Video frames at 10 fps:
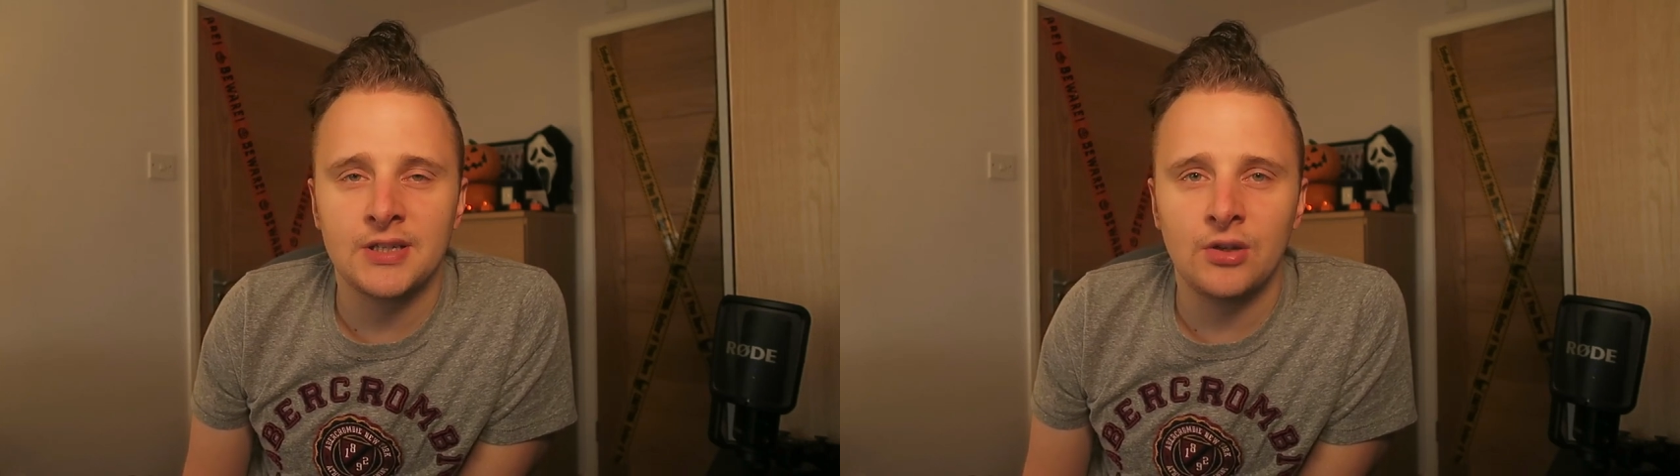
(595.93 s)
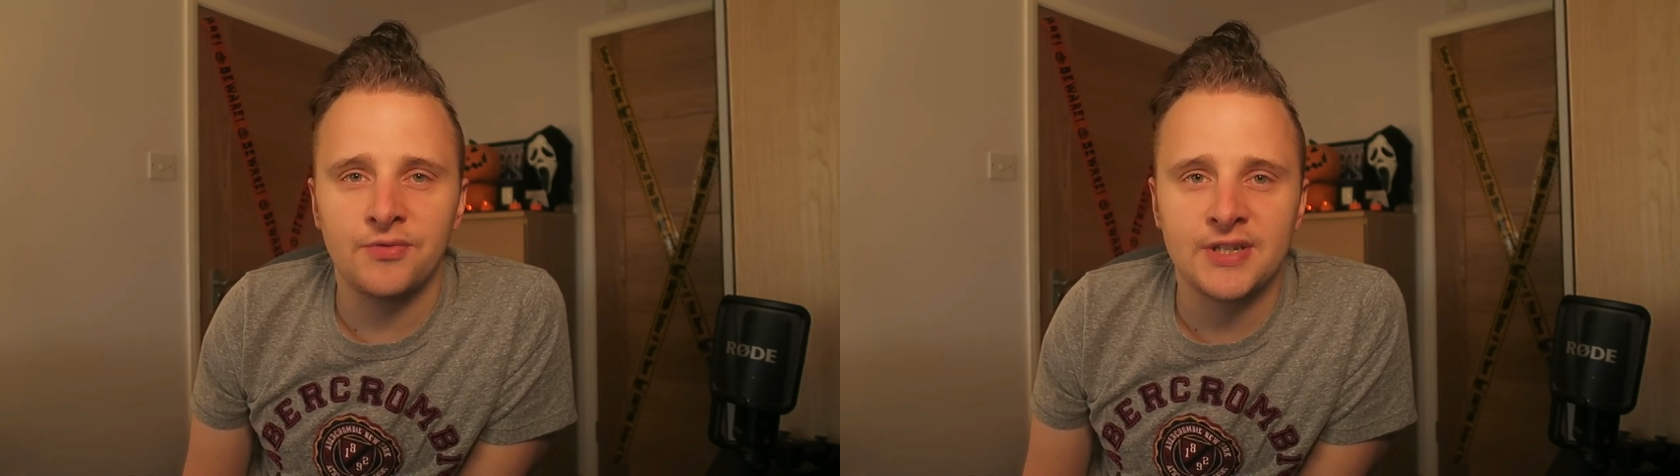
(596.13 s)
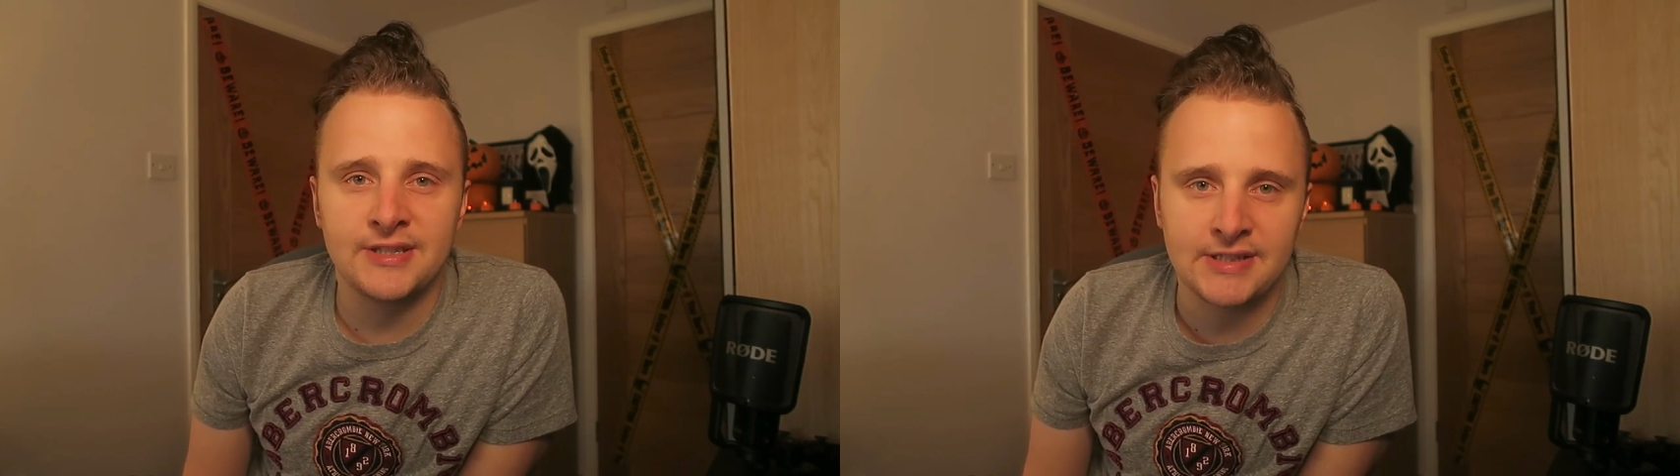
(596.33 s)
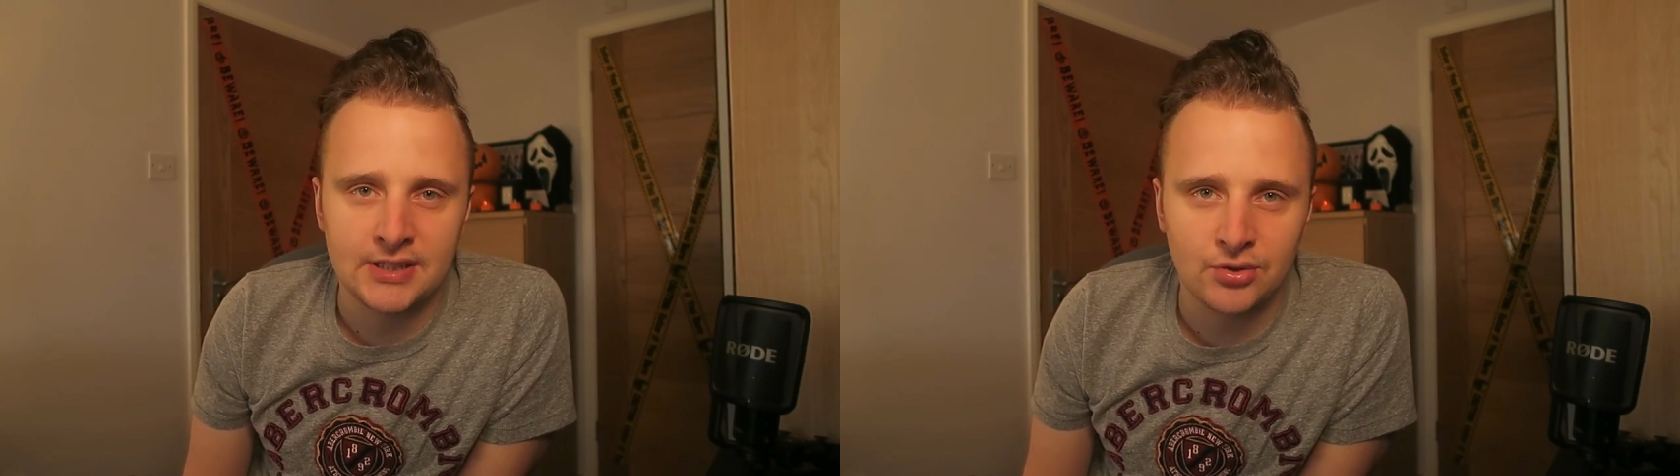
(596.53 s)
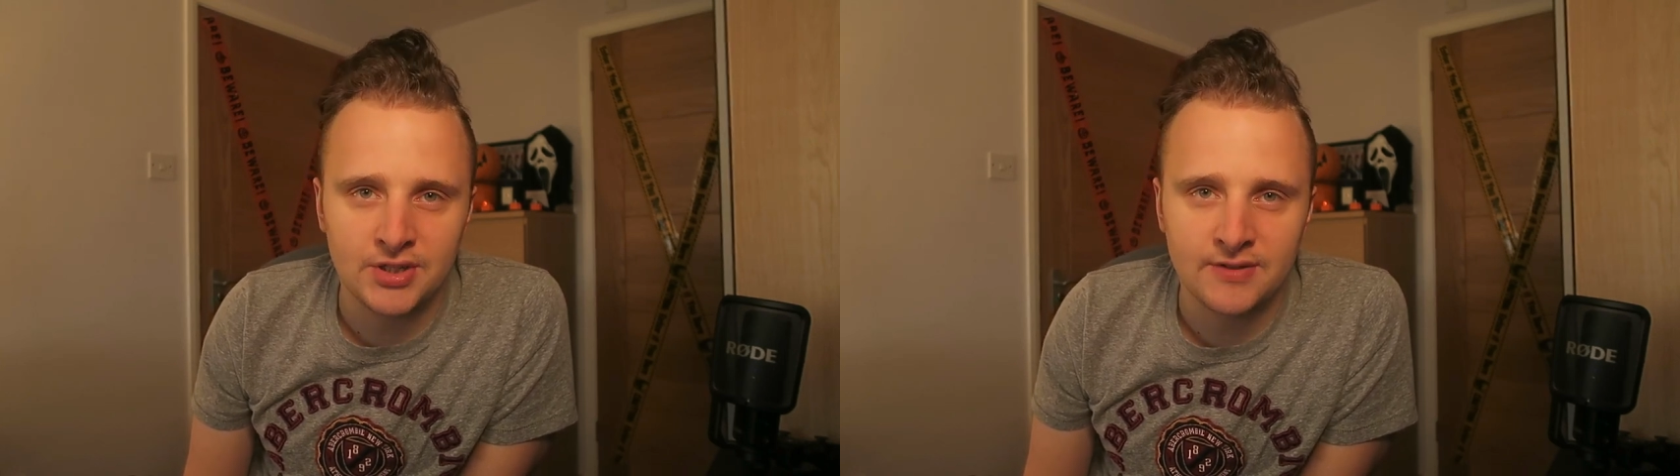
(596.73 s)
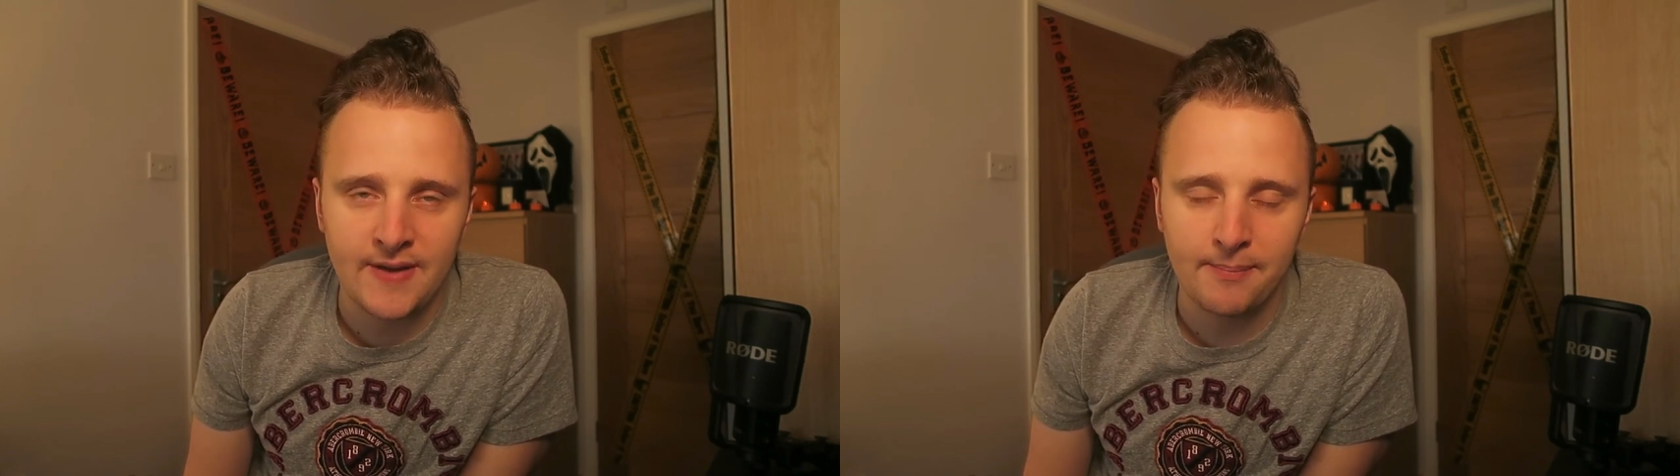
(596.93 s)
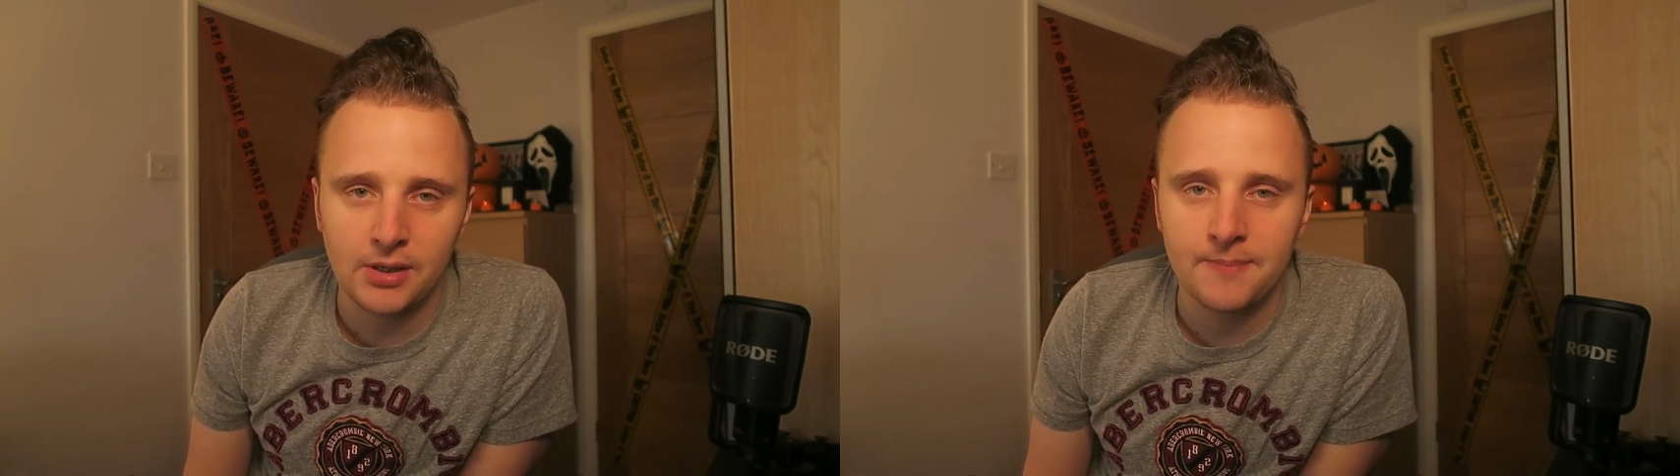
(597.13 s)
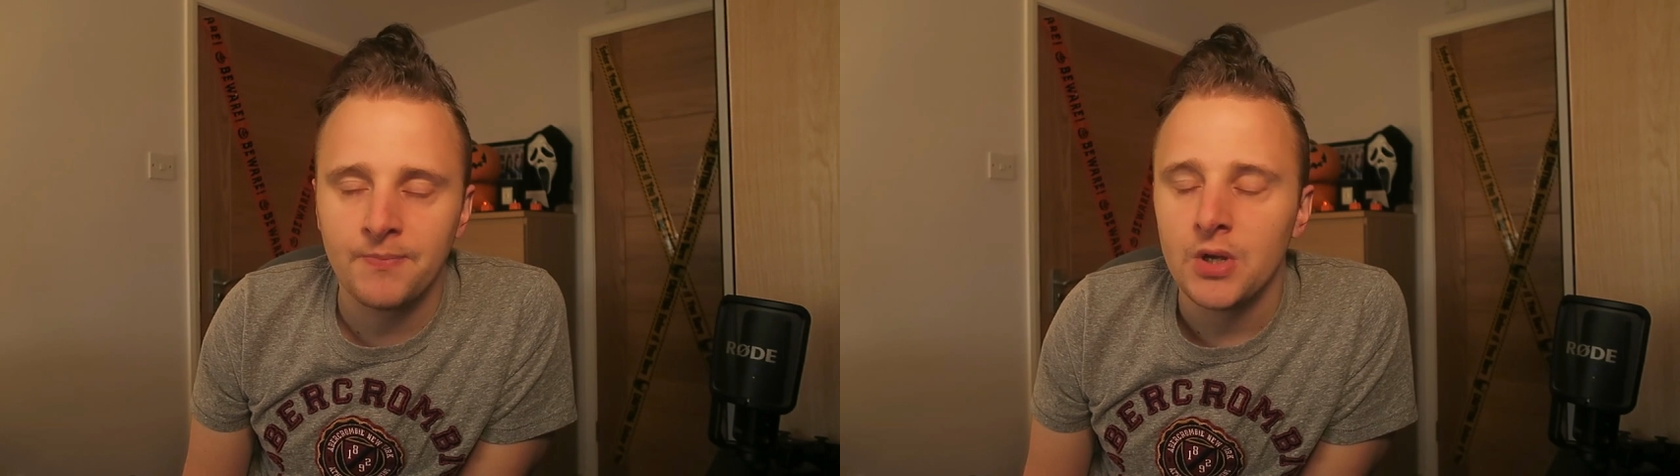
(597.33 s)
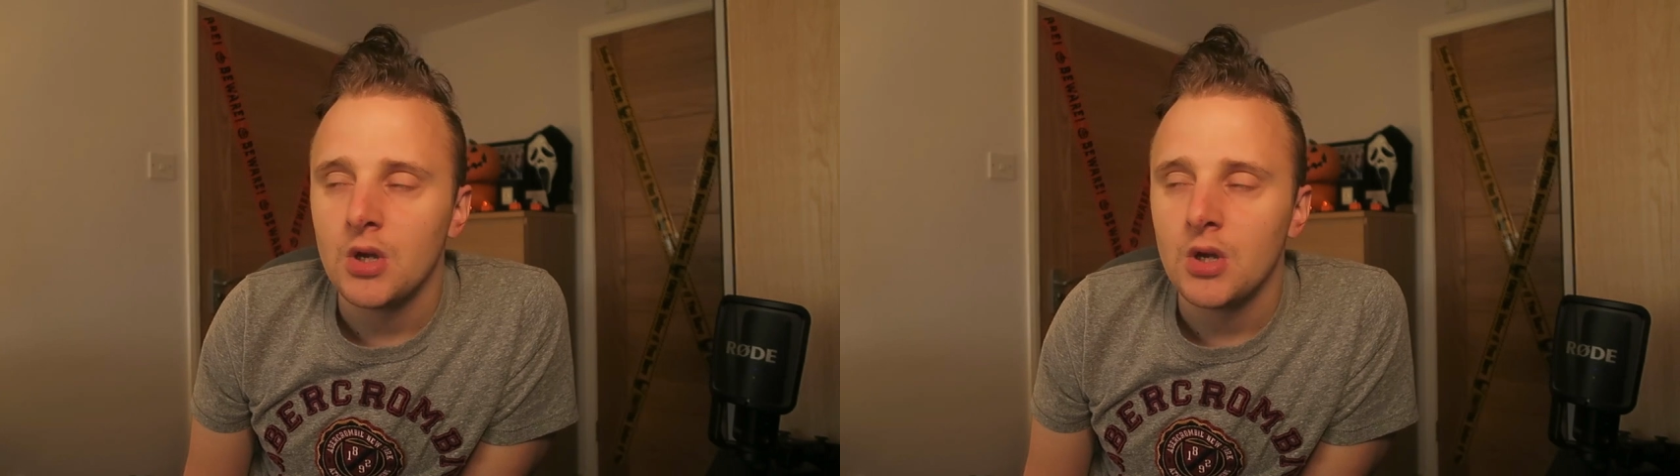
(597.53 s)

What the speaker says: because he loves his sister and his family.